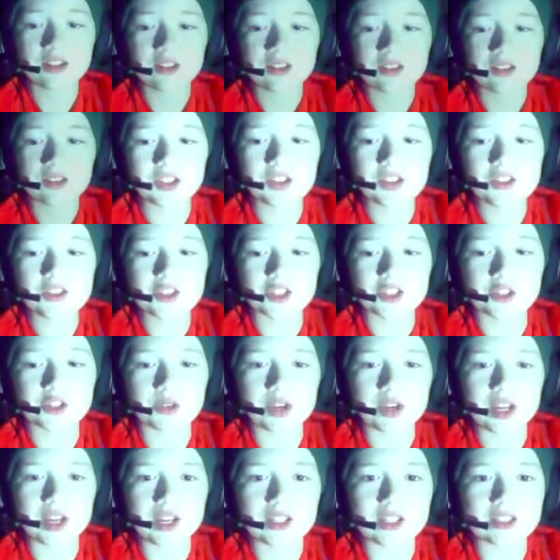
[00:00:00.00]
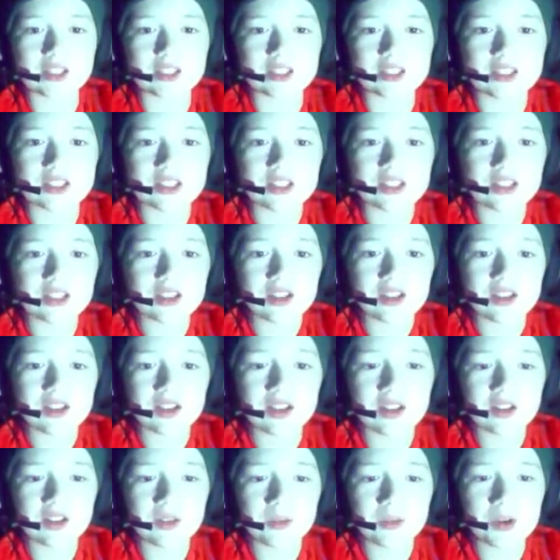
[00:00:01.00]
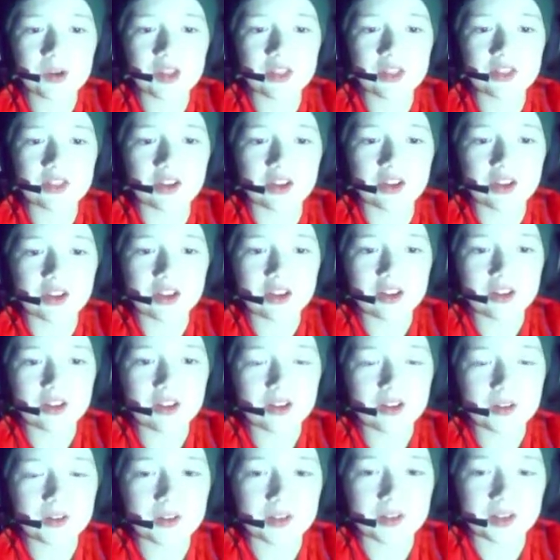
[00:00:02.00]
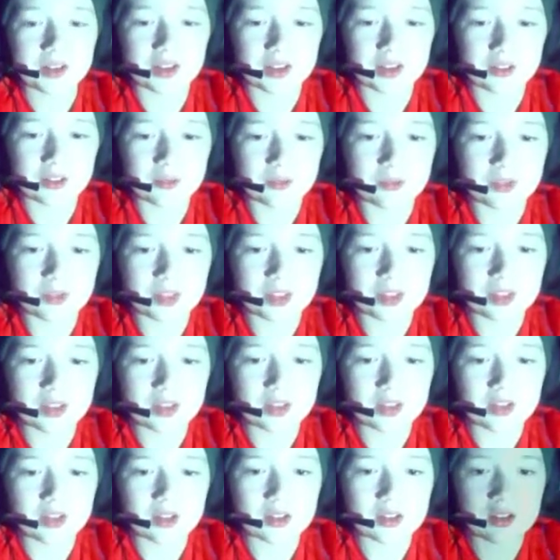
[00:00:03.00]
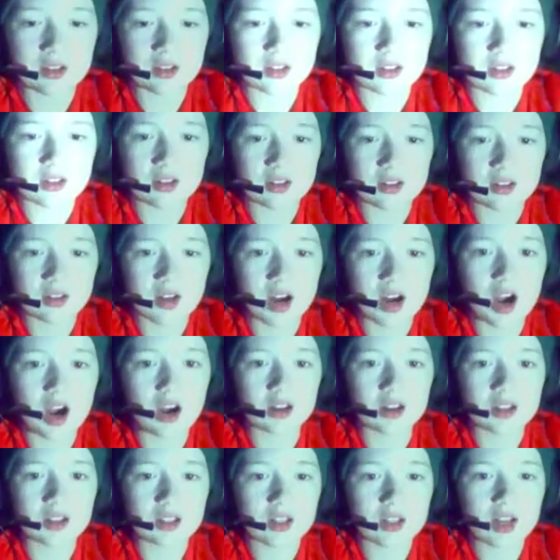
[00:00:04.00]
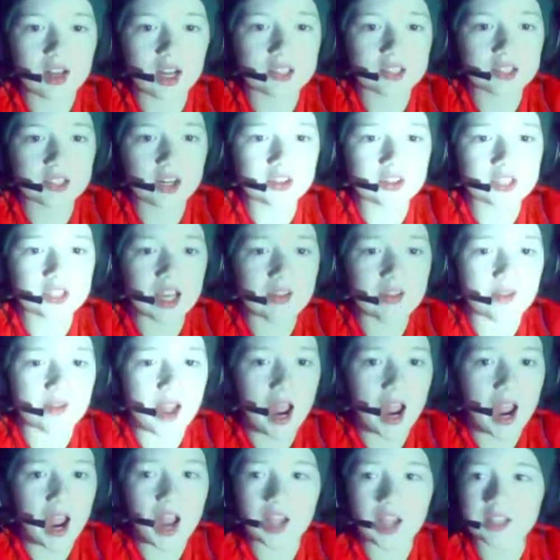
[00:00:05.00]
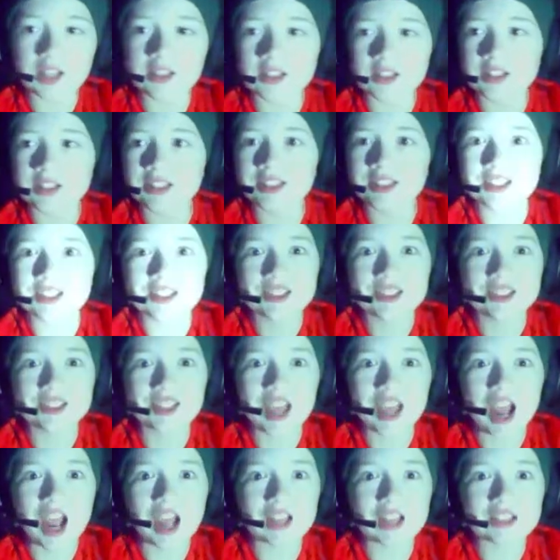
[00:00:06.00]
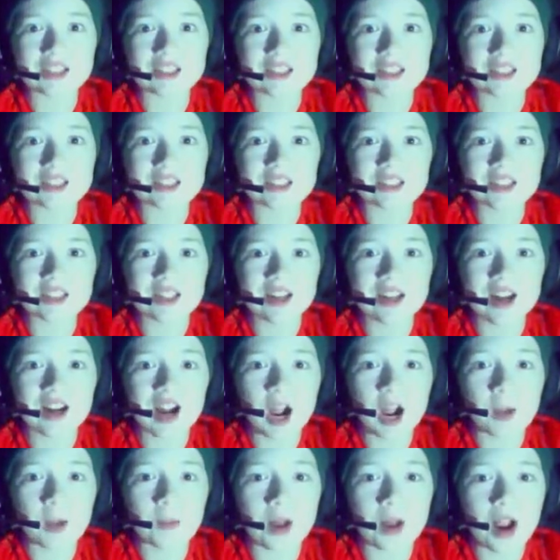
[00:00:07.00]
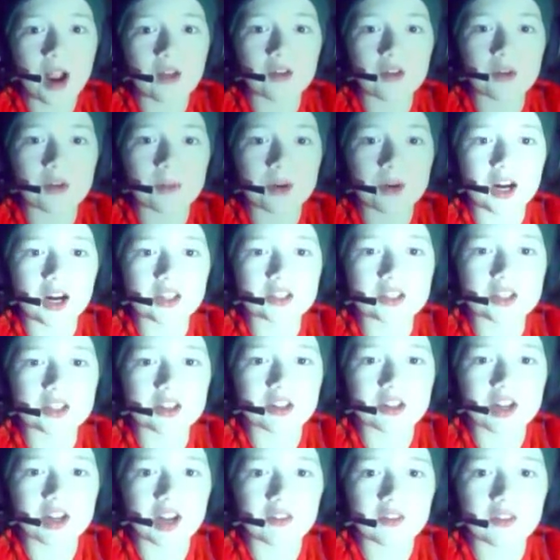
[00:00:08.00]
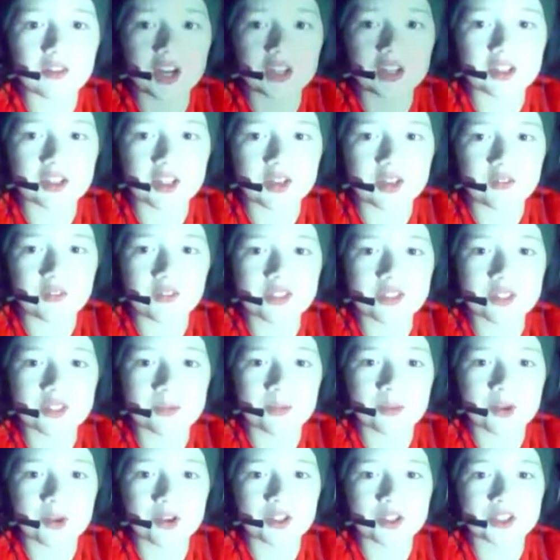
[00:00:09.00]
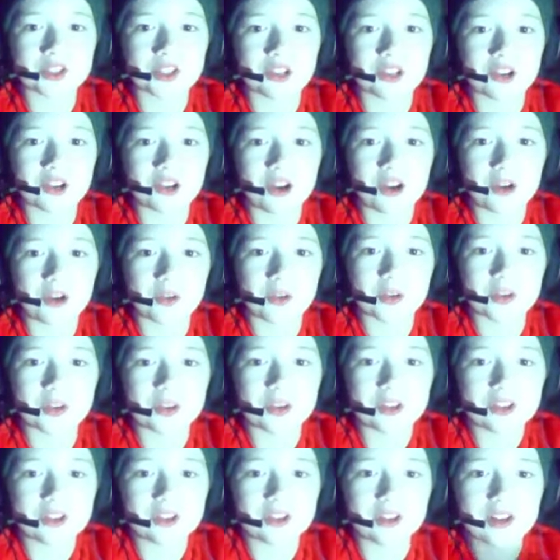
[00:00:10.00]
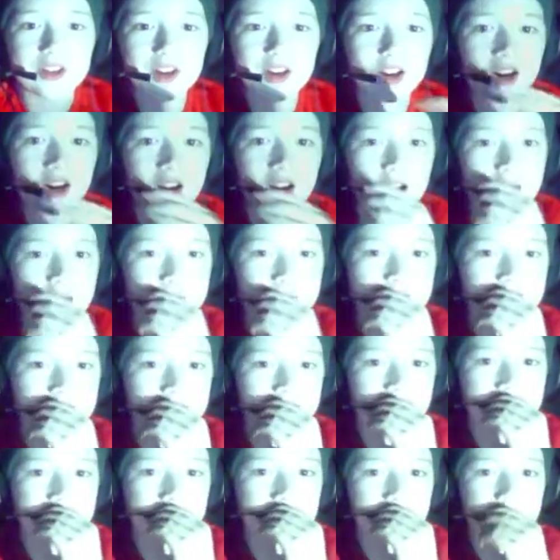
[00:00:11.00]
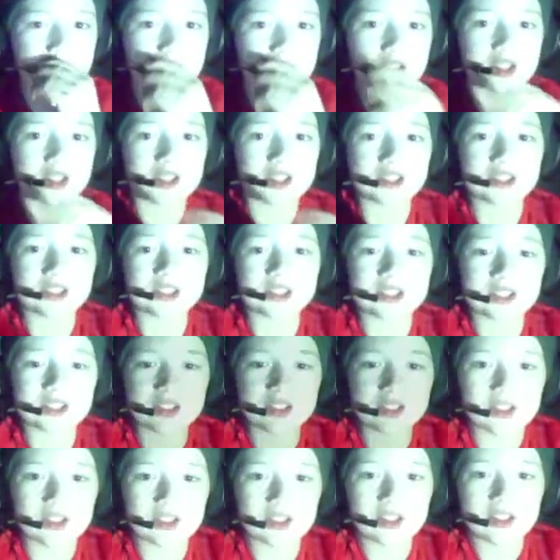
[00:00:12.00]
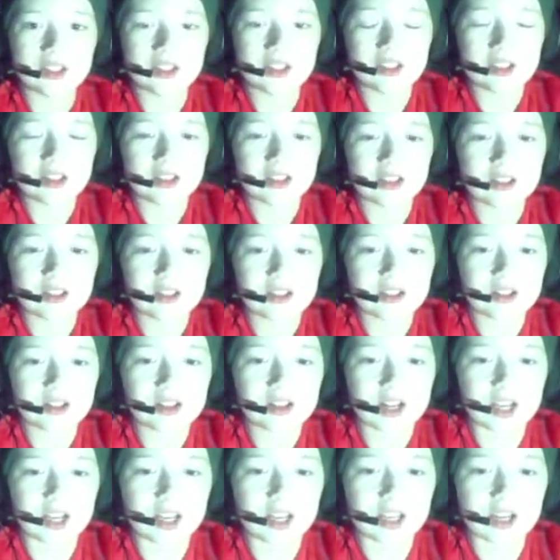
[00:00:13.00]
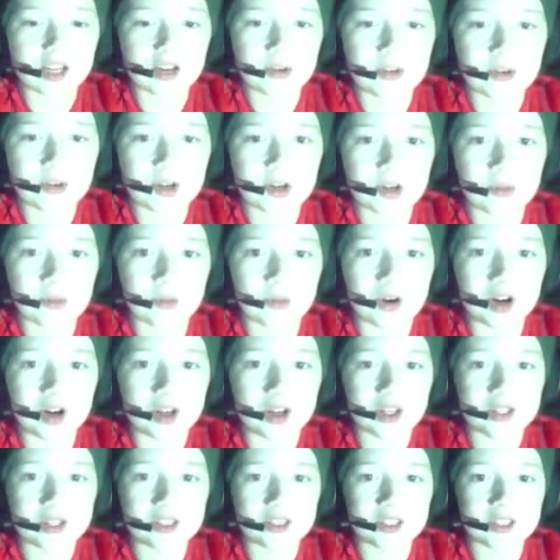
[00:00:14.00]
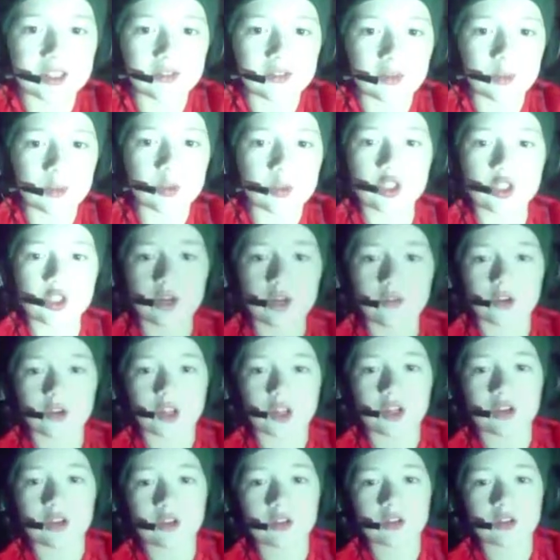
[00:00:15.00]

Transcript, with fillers: Look at the trees. What the? Okay. Oh, I don't have hands. Yes, I'm Harry Potter. I've got the invisibility cloak. I'm such a beast. I like how when I walk, it's as if I'm shuffling.